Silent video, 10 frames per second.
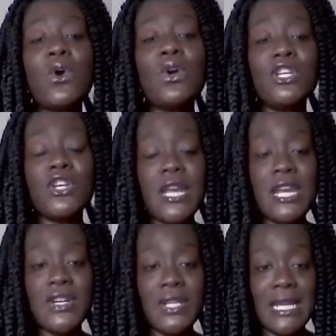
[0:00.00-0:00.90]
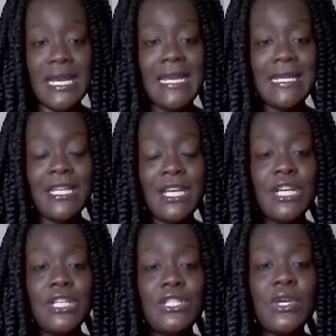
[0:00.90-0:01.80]
on your airline.
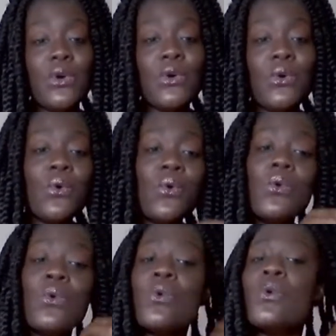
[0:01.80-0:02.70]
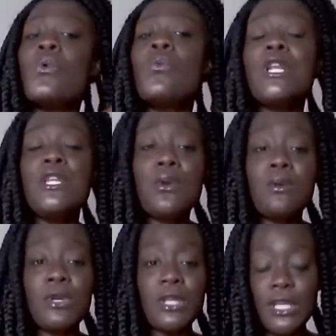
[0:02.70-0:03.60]
So when you're
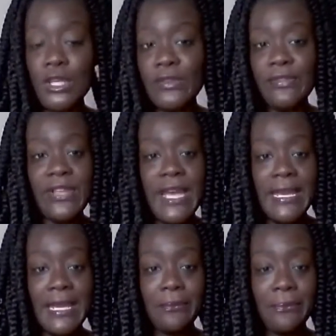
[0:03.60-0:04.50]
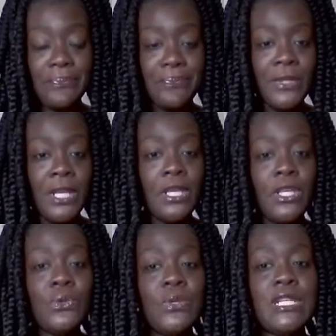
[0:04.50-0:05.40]
booking your flight,
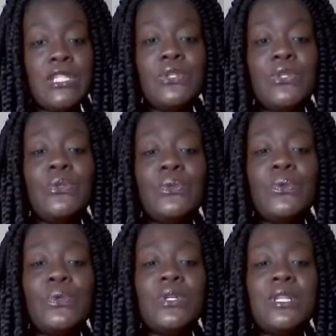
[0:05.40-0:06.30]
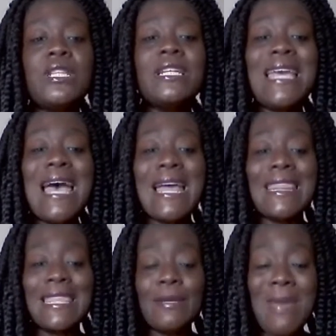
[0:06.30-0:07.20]
you need to look
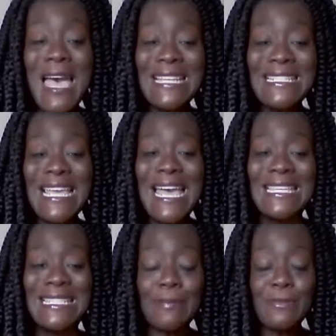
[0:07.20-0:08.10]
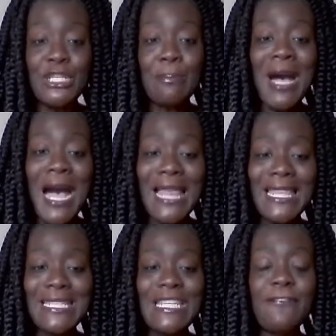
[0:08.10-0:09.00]
at the mask exemption
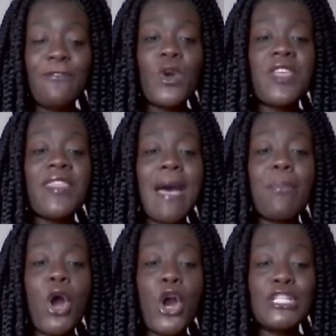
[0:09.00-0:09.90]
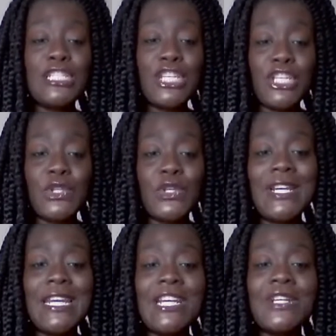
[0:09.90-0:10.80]
policy for that
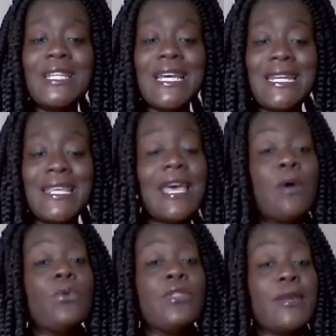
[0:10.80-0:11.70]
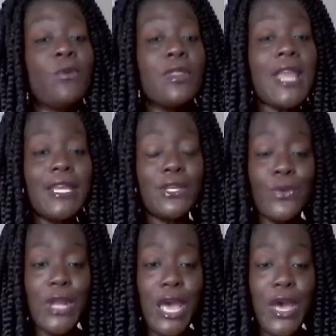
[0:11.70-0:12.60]
particular airline, and that they will let you
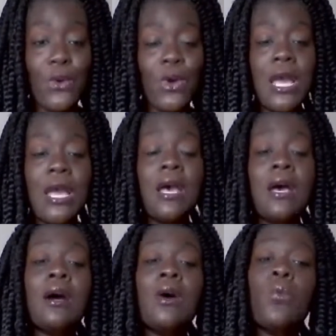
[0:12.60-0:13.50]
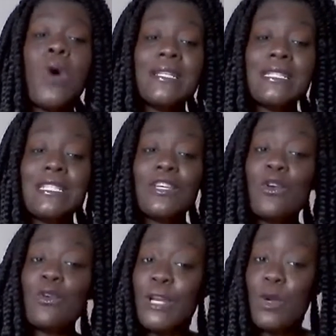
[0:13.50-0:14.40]
know what's
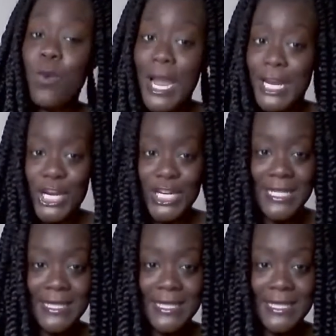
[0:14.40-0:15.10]
required.